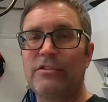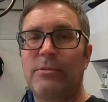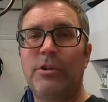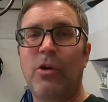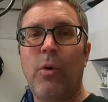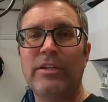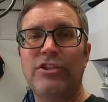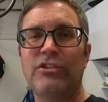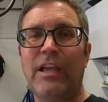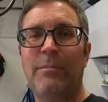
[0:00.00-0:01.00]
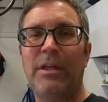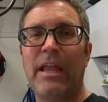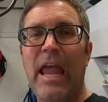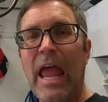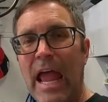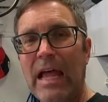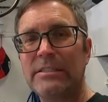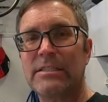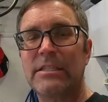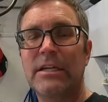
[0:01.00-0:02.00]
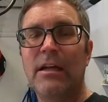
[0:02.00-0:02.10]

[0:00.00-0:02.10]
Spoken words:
some of the questions I've been asked.